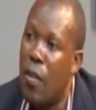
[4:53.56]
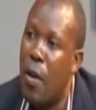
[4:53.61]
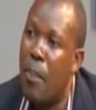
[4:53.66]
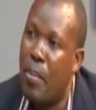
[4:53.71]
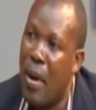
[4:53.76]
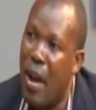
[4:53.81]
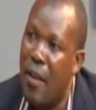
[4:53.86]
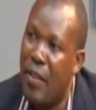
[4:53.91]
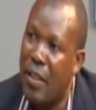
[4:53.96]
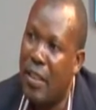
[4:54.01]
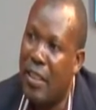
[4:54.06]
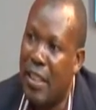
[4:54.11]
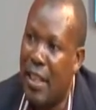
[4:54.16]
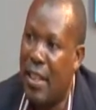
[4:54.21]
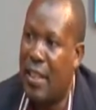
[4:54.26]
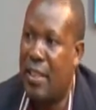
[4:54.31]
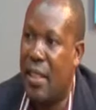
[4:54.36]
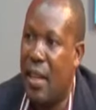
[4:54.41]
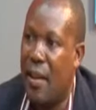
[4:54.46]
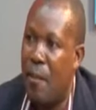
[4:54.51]
the private
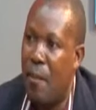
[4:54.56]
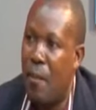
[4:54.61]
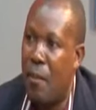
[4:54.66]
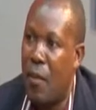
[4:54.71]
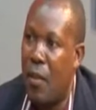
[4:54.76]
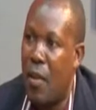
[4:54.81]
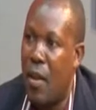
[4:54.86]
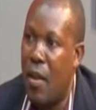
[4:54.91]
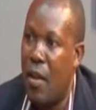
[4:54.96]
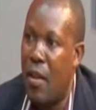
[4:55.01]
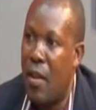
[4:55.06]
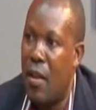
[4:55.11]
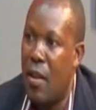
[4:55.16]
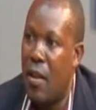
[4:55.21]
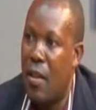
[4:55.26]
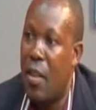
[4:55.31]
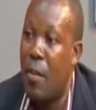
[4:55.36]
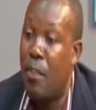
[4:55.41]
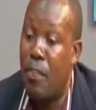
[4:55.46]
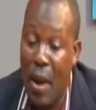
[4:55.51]
sector,
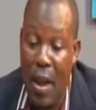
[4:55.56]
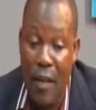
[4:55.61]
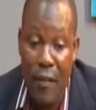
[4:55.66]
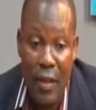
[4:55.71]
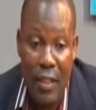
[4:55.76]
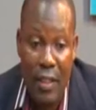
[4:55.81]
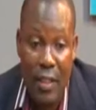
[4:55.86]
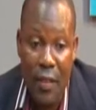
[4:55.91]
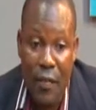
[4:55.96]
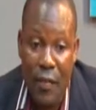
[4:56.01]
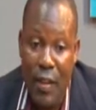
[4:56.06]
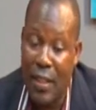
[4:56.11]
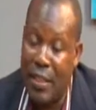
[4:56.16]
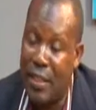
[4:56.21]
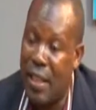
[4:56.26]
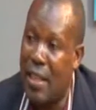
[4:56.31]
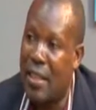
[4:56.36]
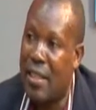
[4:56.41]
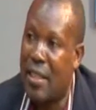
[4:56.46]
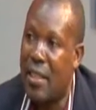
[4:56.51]
the private
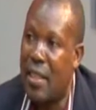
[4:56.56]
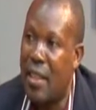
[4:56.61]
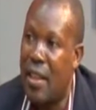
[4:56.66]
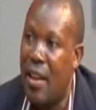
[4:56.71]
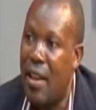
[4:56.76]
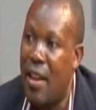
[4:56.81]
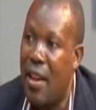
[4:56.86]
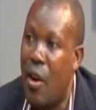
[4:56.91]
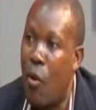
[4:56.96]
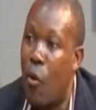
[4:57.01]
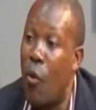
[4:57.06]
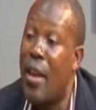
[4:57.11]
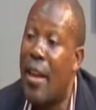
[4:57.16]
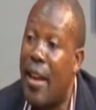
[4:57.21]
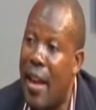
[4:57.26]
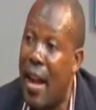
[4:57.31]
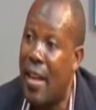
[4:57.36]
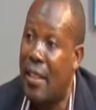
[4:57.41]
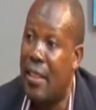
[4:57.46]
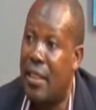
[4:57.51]
investors.
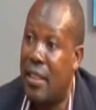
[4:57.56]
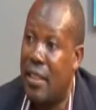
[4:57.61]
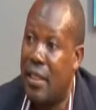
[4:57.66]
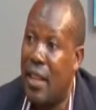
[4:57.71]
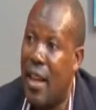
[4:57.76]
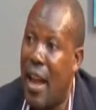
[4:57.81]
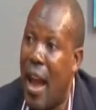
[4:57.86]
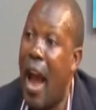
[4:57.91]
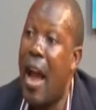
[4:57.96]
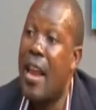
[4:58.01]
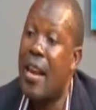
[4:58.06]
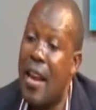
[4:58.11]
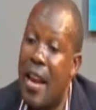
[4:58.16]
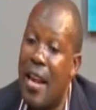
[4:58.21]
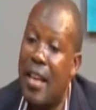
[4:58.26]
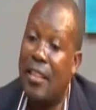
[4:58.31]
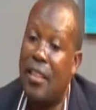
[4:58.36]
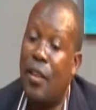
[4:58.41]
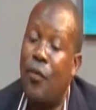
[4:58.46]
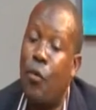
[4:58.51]
We can't,
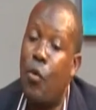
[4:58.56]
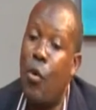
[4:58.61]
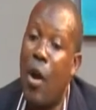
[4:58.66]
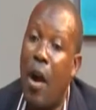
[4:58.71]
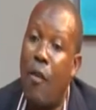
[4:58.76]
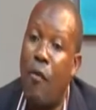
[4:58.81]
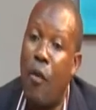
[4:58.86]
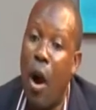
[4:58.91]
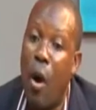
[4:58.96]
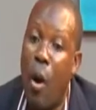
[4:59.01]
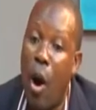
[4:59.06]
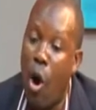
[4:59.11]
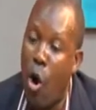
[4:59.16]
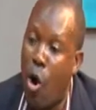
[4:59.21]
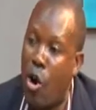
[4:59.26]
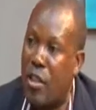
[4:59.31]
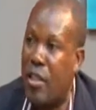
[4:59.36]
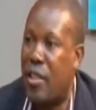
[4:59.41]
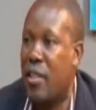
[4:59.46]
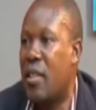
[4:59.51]
unless if we have our
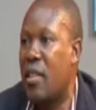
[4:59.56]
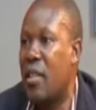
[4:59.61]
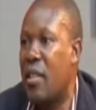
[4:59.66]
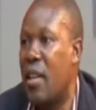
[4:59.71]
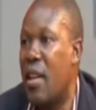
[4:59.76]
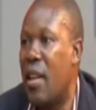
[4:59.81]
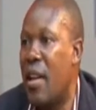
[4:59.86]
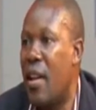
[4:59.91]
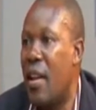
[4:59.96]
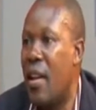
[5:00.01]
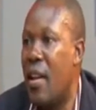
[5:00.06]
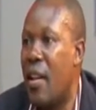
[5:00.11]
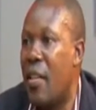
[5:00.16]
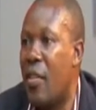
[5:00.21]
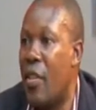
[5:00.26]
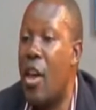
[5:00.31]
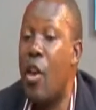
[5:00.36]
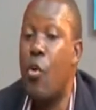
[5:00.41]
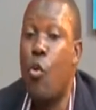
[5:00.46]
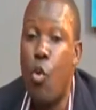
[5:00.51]
own.
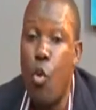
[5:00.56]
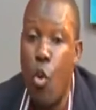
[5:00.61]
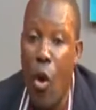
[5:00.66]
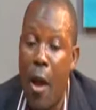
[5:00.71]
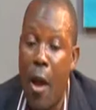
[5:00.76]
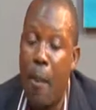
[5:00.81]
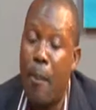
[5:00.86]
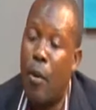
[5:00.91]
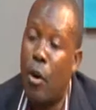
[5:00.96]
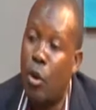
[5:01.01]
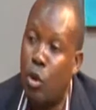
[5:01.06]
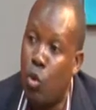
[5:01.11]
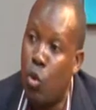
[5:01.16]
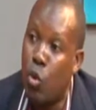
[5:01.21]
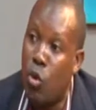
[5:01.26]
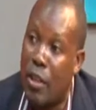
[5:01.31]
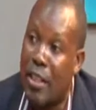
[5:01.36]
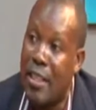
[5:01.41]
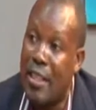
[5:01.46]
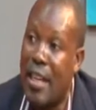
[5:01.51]
then were able
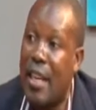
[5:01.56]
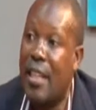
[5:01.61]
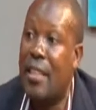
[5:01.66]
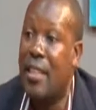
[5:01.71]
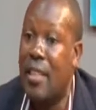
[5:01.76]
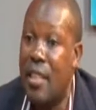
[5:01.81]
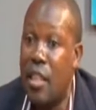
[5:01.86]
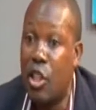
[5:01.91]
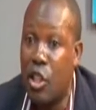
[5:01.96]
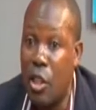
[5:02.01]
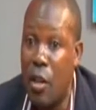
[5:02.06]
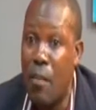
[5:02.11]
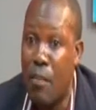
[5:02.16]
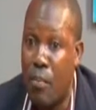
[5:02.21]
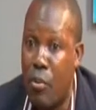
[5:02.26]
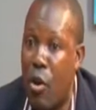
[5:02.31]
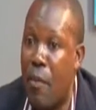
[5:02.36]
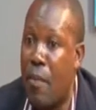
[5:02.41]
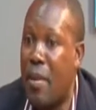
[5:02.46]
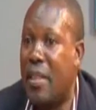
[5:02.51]
to create this
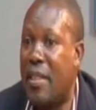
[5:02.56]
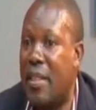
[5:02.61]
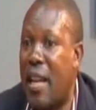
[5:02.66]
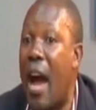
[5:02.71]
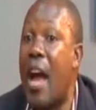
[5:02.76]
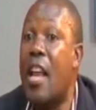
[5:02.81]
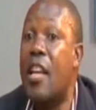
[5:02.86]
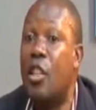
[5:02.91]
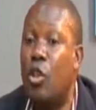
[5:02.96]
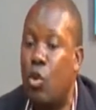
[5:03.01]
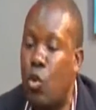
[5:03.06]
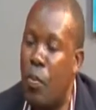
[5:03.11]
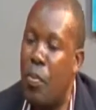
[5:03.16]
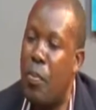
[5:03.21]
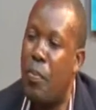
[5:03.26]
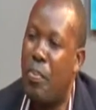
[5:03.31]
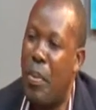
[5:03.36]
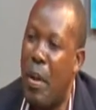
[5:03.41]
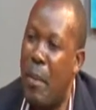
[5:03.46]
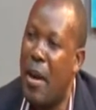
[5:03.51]
employment, and it will
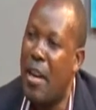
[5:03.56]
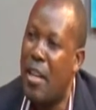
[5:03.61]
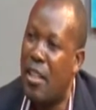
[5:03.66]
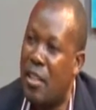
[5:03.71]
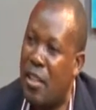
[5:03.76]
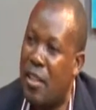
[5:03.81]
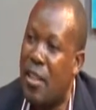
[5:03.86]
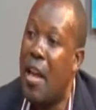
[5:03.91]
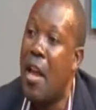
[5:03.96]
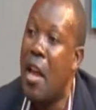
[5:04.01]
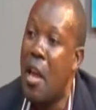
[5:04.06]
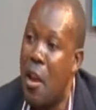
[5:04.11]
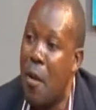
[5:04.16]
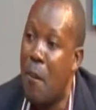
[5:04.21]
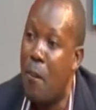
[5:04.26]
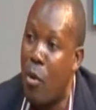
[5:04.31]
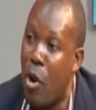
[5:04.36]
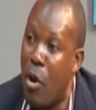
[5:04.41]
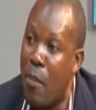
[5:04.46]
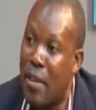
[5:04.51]
be permanent
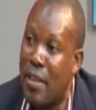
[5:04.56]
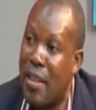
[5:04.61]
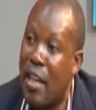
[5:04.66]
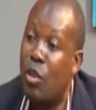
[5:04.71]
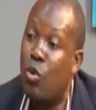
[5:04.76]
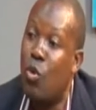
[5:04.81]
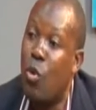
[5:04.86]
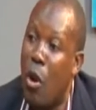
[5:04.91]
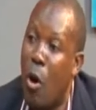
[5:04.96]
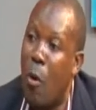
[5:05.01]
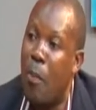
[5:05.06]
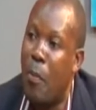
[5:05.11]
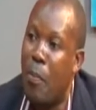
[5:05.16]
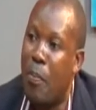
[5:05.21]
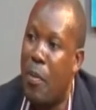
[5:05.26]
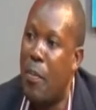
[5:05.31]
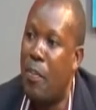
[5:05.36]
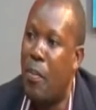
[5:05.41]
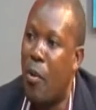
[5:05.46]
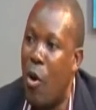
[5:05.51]
employment that will
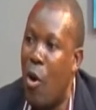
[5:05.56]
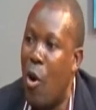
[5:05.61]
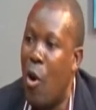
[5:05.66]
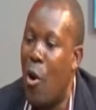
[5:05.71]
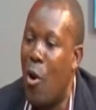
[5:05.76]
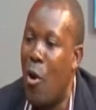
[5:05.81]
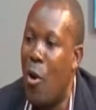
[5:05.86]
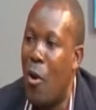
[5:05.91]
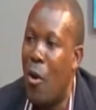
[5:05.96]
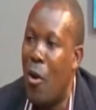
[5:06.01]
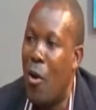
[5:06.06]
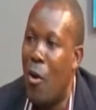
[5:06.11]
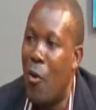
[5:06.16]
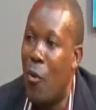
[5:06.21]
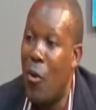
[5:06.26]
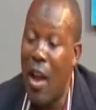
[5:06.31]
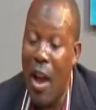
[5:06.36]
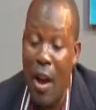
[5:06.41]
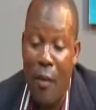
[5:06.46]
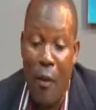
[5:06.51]
help people.
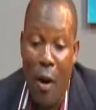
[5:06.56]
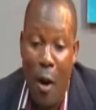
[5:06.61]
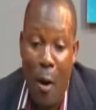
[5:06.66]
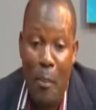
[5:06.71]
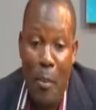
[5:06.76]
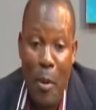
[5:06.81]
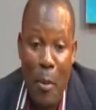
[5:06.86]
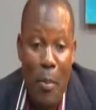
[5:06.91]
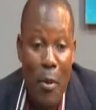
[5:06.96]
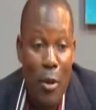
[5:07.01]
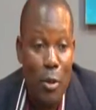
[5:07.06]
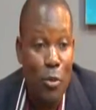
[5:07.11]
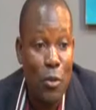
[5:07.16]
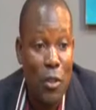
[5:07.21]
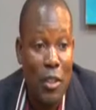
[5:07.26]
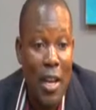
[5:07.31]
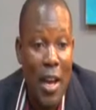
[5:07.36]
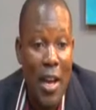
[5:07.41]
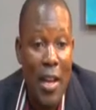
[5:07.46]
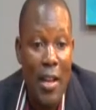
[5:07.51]
We have our people
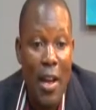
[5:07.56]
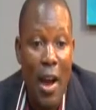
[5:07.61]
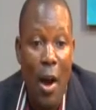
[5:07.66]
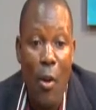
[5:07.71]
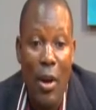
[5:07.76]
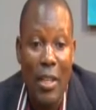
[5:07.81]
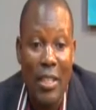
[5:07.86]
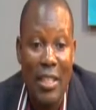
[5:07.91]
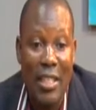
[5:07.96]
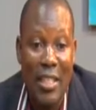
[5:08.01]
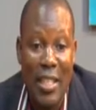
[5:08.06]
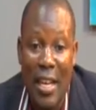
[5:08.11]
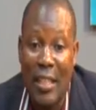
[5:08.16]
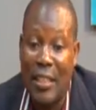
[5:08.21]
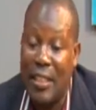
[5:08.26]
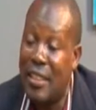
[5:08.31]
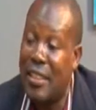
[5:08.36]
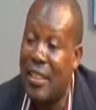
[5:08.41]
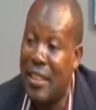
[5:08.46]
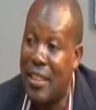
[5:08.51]
today, our
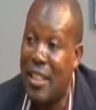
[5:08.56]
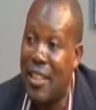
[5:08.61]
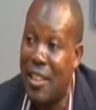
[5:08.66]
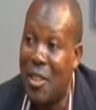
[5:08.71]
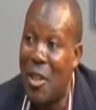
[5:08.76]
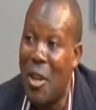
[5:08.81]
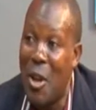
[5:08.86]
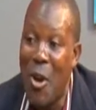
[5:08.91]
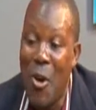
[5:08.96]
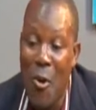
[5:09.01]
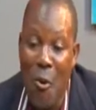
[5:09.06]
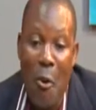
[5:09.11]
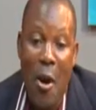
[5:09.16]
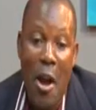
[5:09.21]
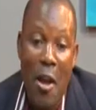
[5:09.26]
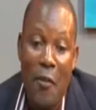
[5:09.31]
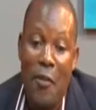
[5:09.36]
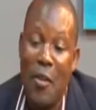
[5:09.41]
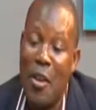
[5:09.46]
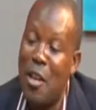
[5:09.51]
senior citizens,
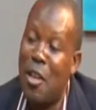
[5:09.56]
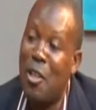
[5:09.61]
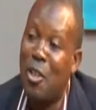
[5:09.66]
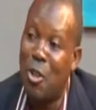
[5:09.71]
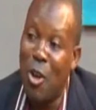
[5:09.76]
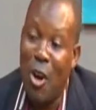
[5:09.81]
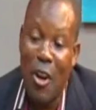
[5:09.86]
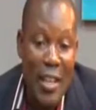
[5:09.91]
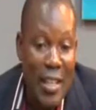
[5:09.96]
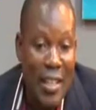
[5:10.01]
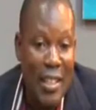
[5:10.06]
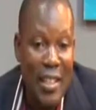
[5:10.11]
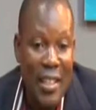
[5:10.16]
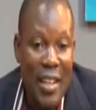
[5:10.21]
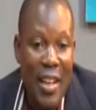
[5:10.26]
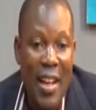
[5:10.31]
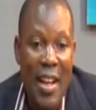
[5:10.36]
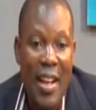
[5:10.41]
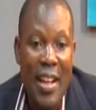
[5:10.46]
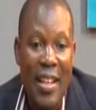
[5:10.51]
who are even
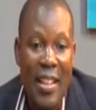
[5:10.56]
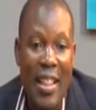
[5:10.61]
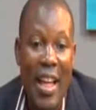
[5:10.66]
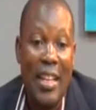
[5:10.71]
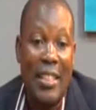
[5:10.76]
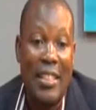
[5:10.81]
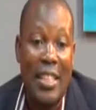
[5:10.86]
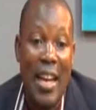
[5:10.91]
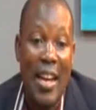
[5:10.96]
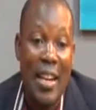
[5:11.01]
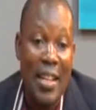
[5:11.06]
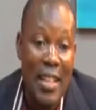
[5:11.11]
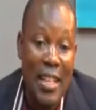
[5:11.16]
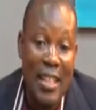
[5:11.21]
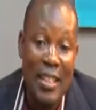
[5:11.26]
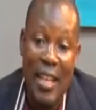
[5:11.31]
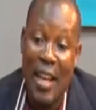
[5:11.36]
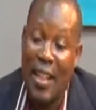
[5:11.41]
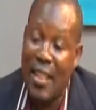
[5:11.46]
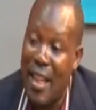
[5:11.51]
enjoying, they are saying
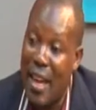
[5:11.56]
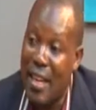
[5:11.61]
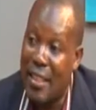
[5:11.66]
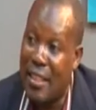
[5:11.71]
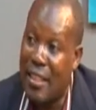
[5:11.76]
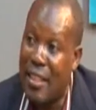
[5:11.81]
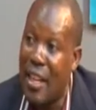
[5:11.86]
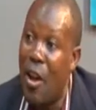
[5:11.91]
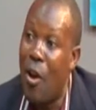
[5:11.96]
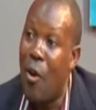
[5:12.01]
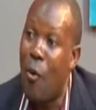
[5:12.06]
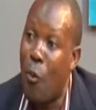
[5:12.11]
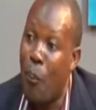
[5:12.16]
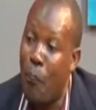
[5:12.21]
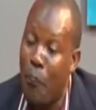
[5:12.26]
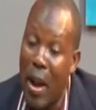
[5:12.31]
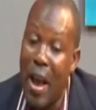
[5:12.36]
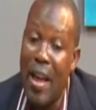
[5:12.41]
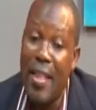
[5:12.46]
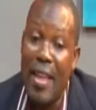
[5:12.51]
this and that.
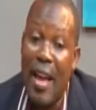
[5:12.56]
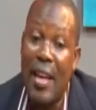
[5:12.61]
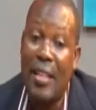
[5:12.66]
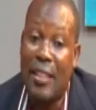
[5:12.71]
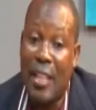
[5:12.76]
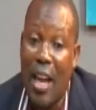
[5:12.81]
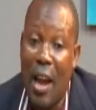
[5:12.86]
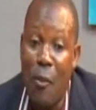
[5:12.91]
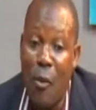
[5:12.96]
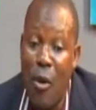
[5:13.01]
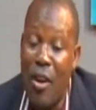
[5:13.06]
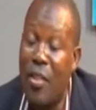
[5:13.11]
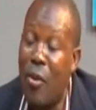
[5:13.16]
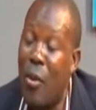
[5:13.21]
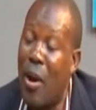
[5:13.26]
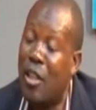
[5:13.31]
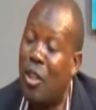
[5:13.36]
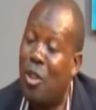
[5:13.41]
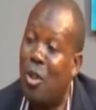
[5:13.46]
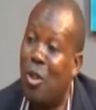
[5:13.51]
By their time when
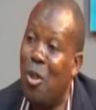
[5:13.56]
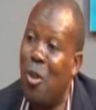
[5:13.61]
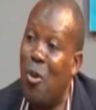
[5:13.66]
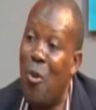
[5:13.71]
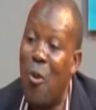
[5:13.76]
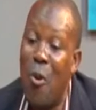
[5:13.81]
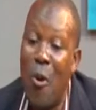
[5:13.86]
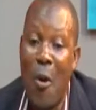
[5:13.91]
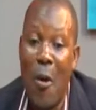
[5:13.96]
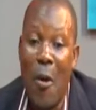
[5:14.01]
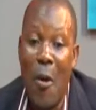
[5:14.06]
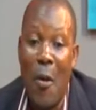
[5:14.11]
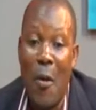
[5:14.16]
they were still